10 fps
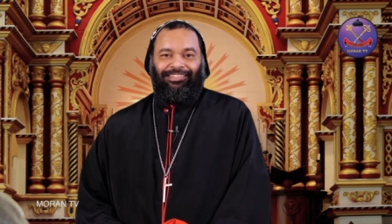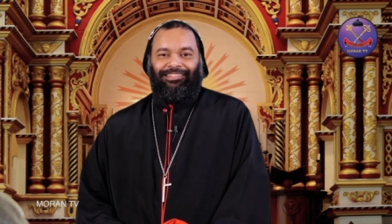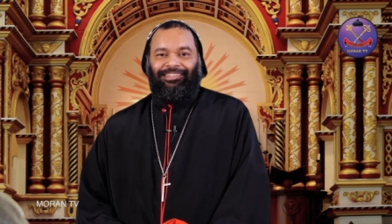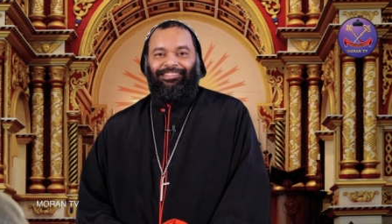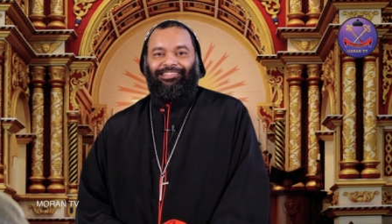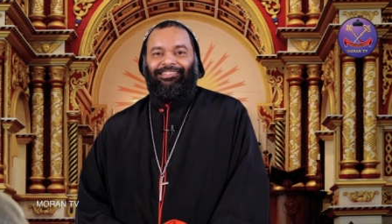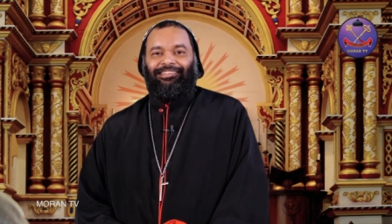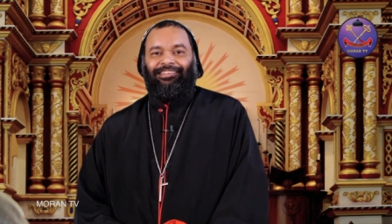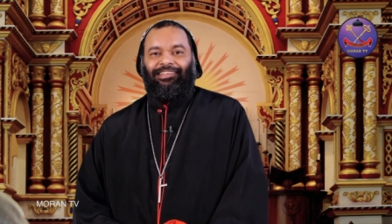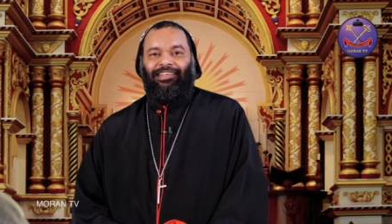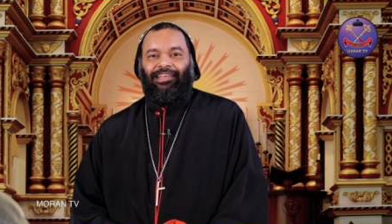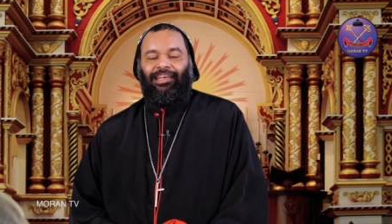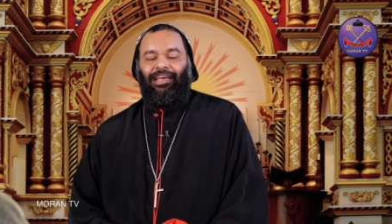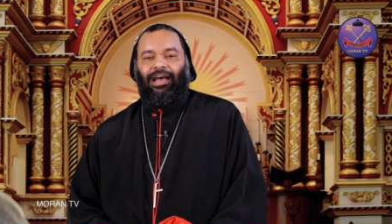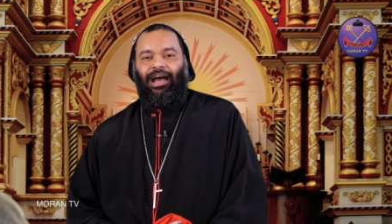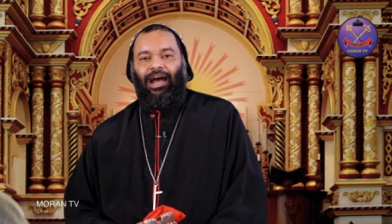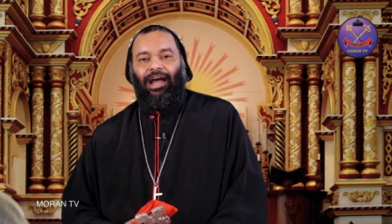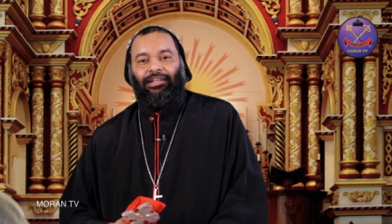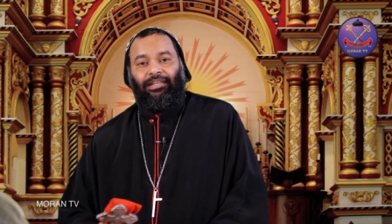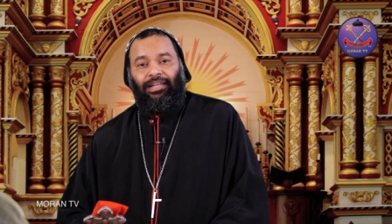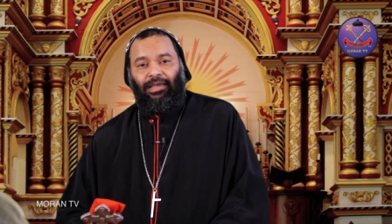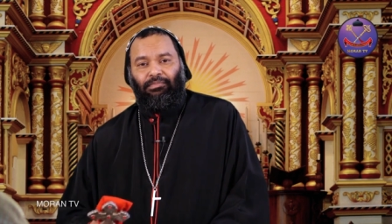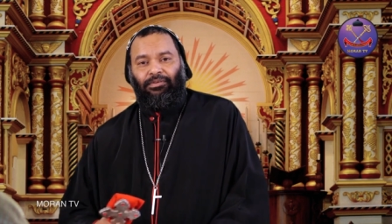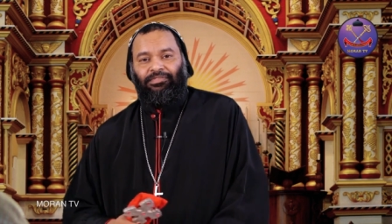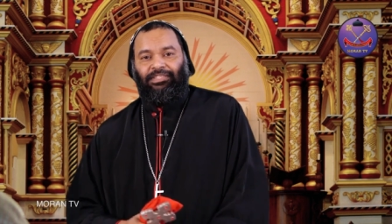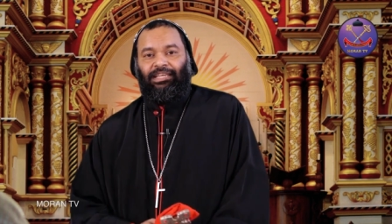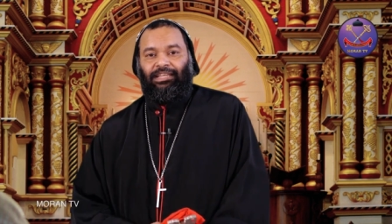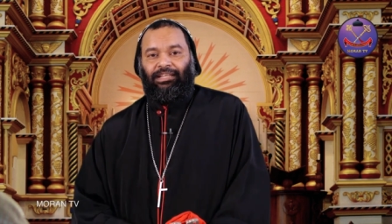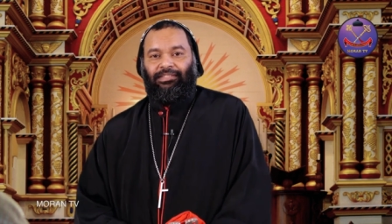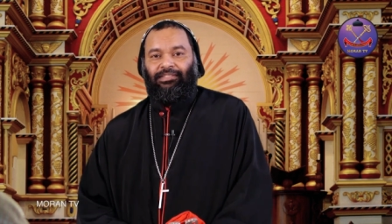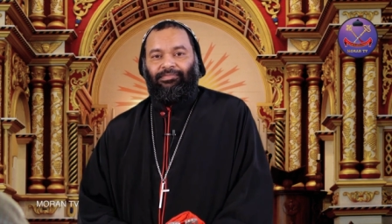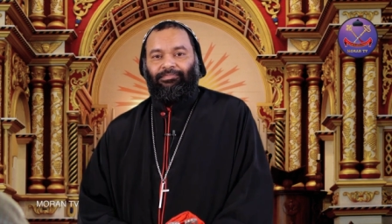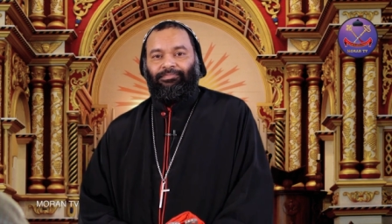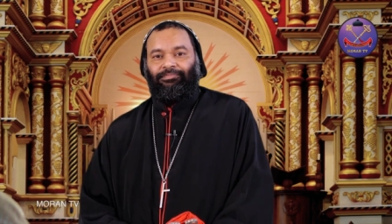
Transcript: sisters, at the time of sickness,